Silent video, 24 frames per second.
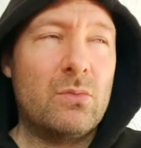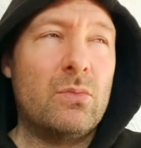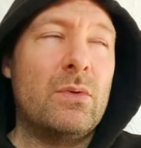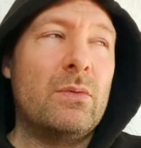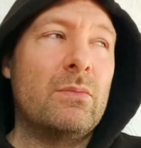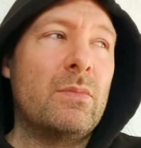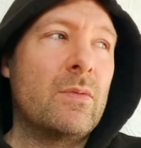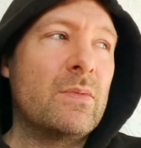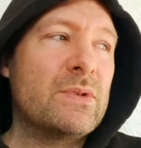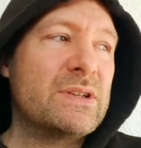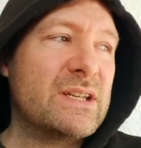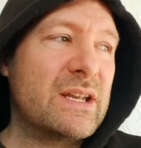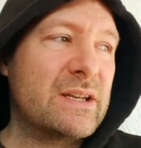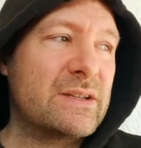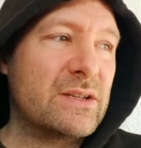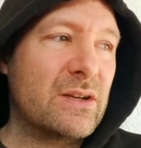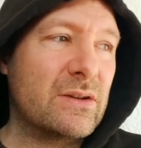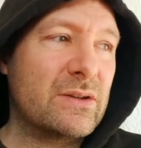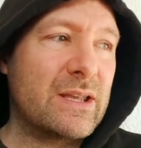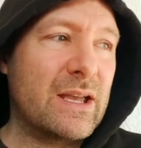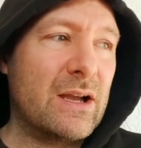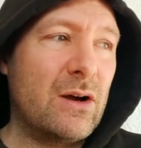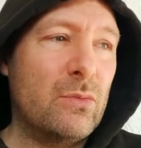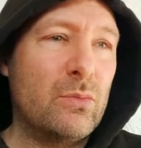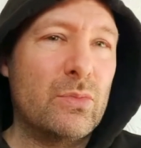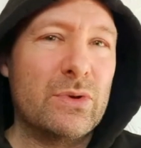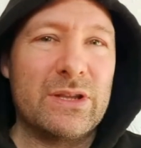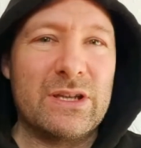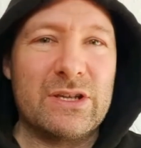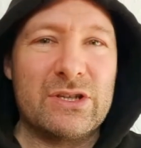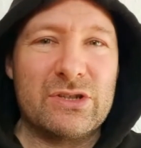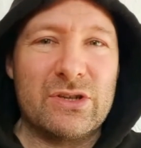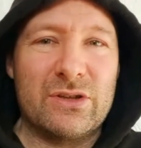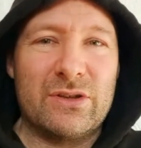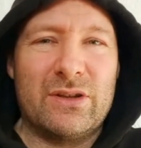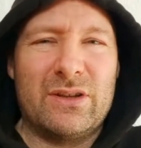My mum and dad don't get on with
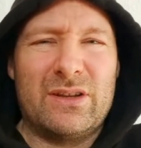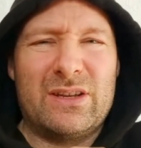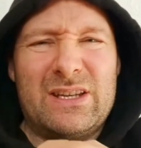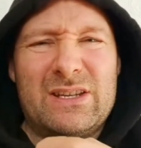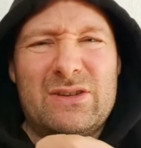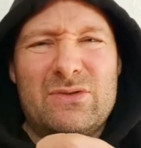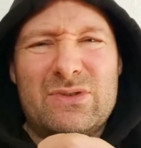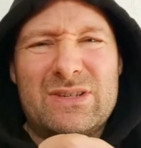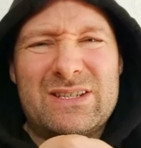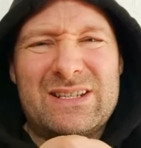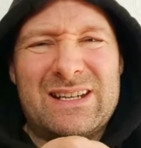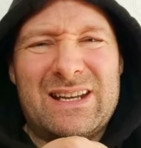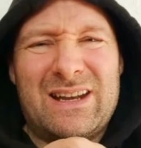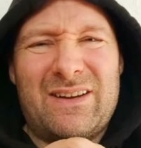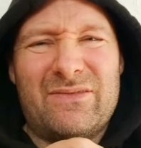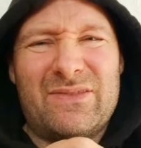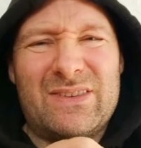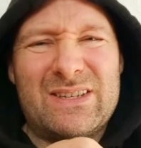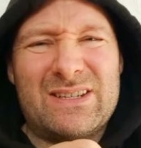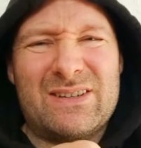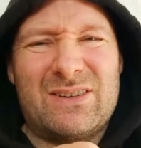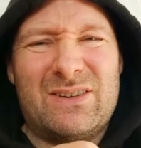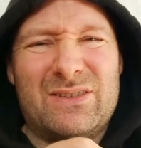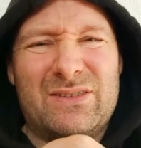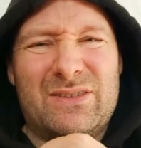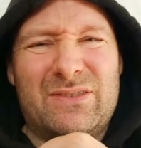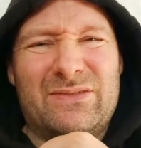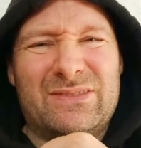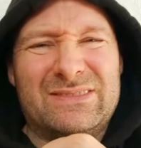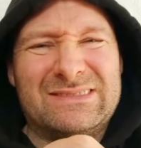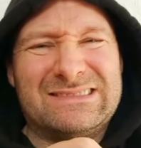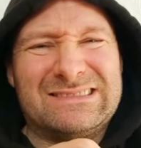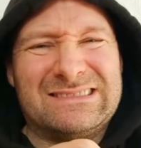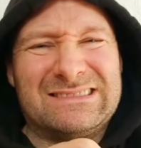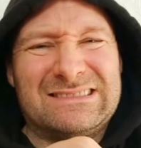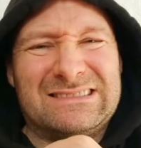each other. You're always going to have this kind
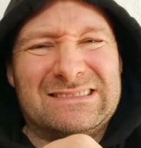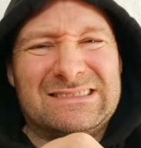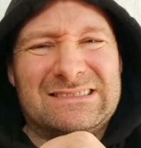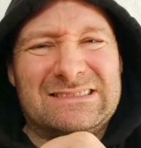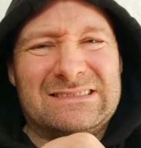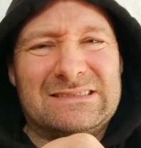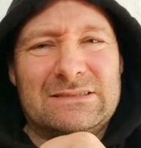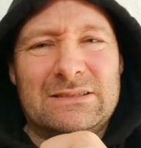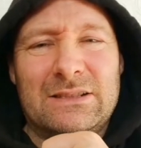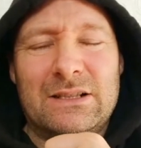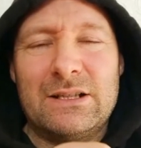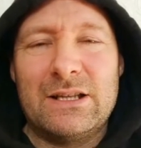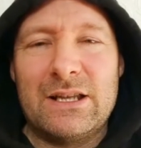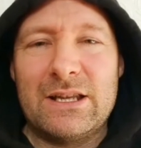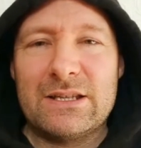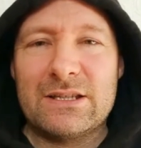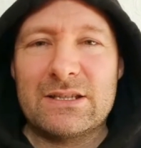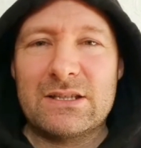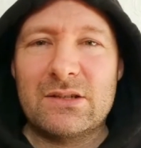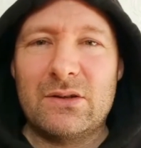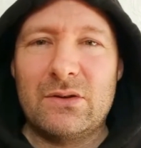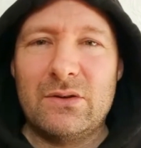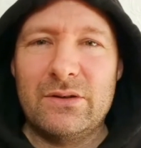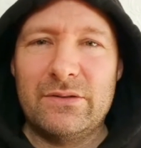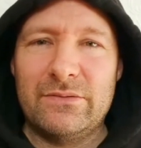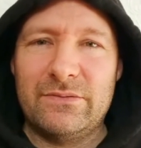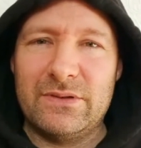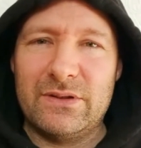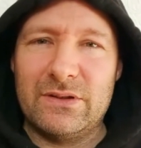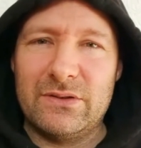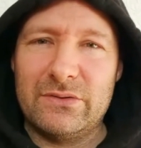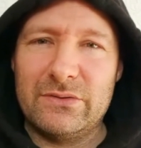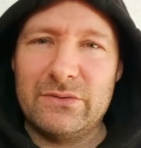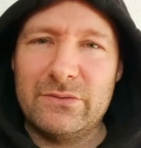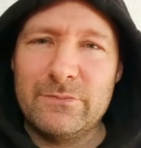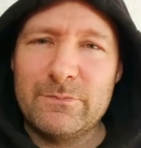of inside of
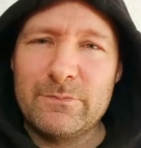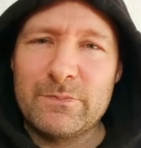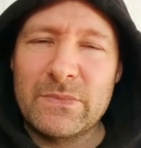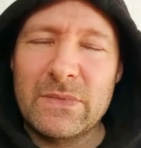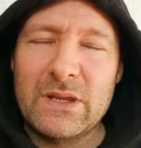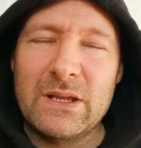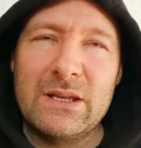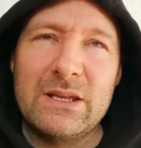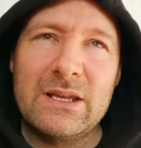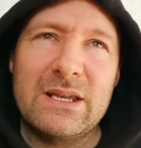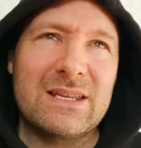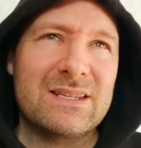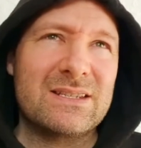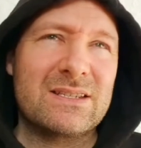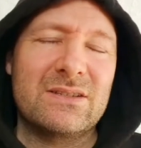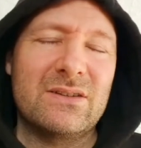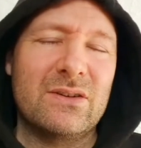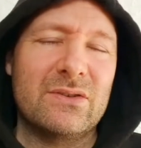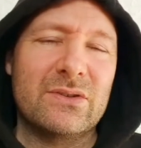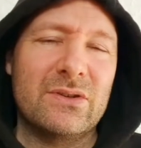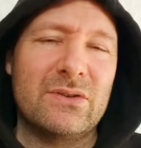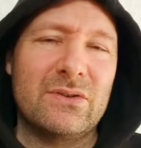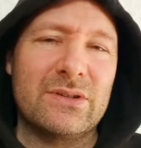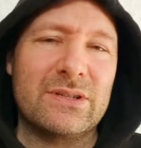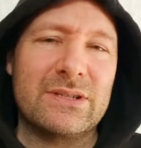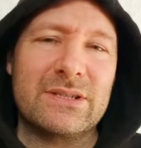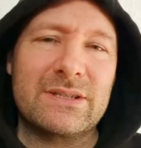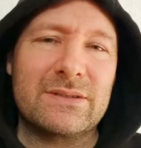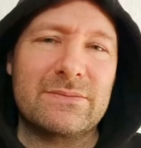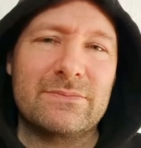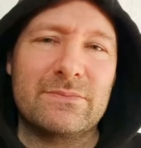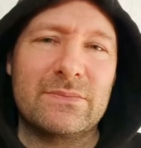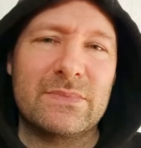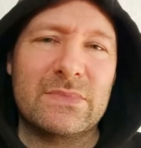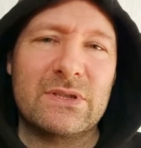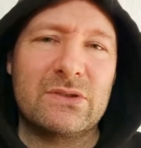you. It's not
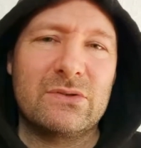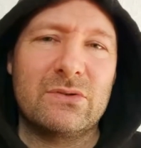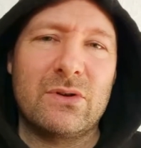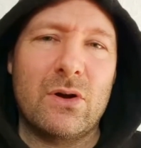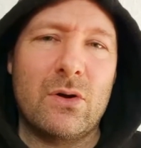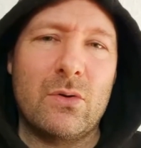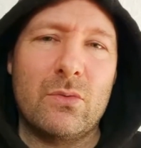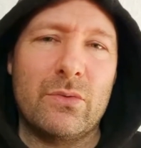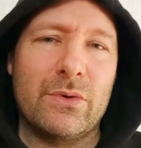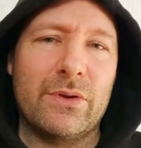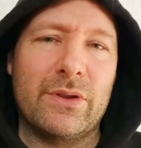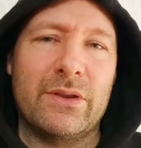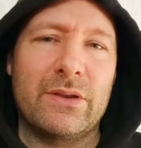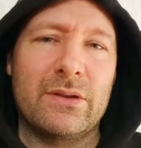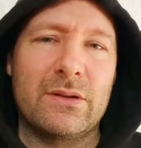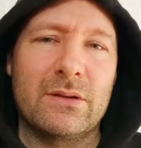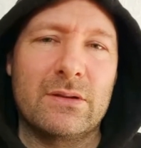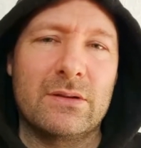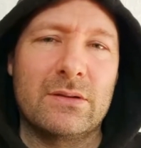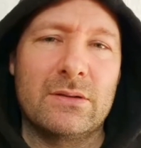nice to grow up with.